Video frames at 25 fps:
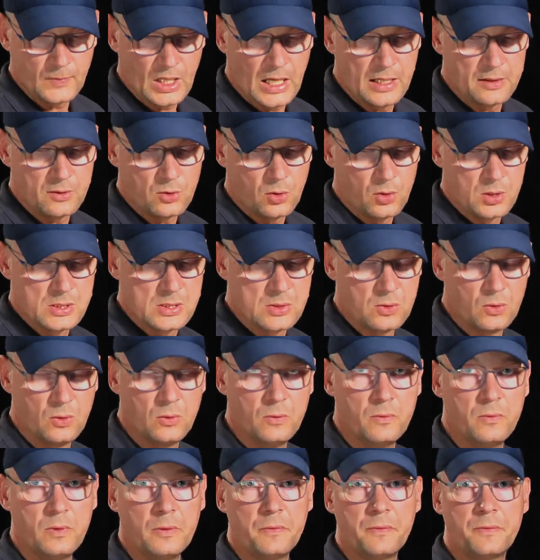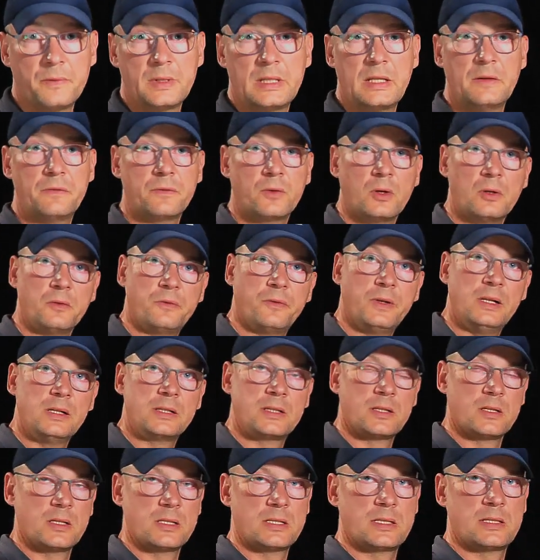And also with different
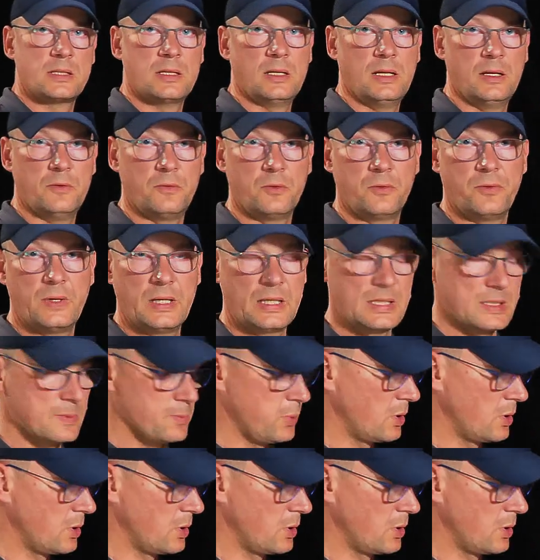filters, everything is